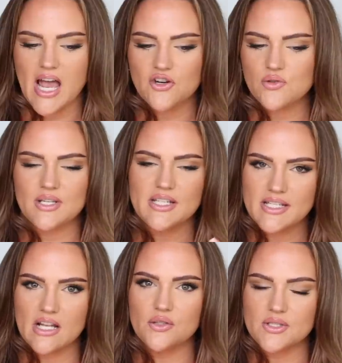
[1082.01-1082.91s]
actually a
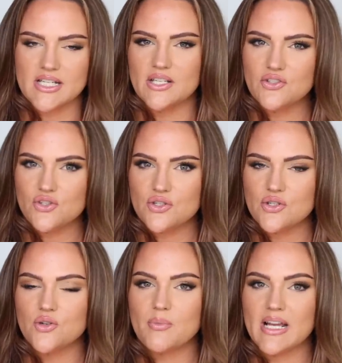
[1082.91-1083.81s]
yellow tinge
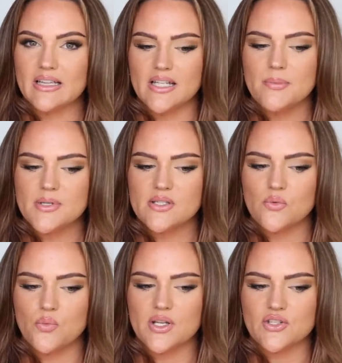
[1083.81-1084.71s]
to my lips,
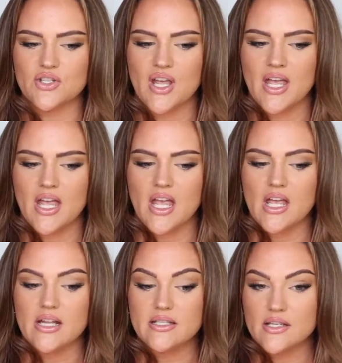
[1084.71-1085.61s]
which
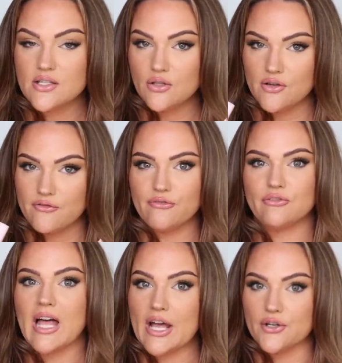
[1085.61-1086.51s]
doesn't look
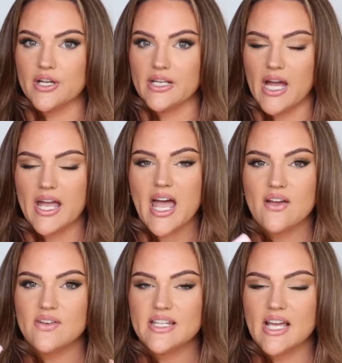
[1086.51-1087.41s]
flattering. I
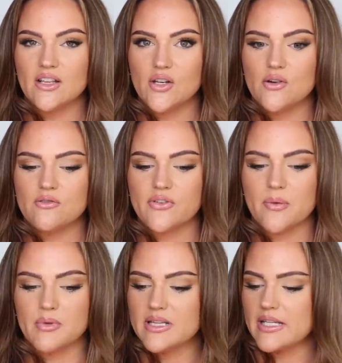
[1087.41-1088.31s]
have a yellow
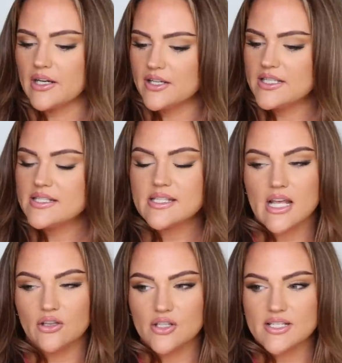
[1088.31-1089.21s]
from Clarins
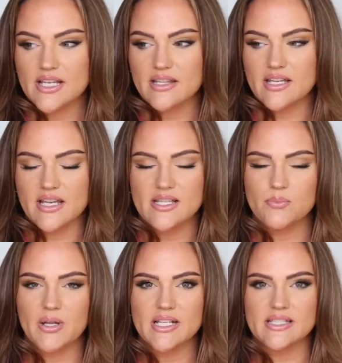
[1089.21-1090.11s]
that looks like this,
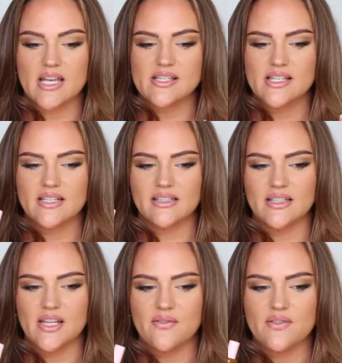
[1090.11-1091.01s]
but it doesn't
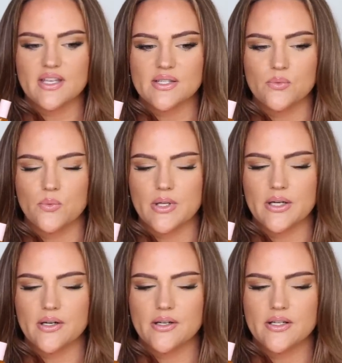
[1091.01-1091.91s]
leave this
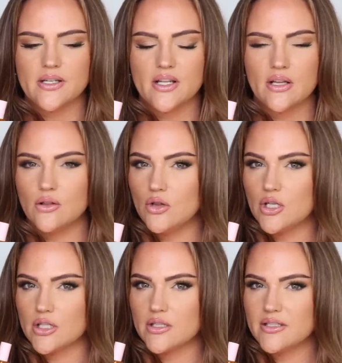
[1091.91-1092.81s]
weird
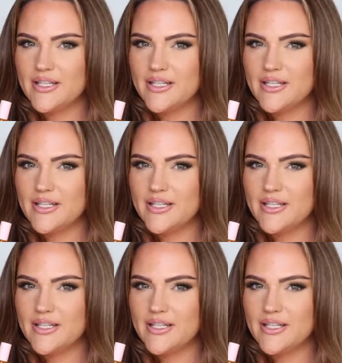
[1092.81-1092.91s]
look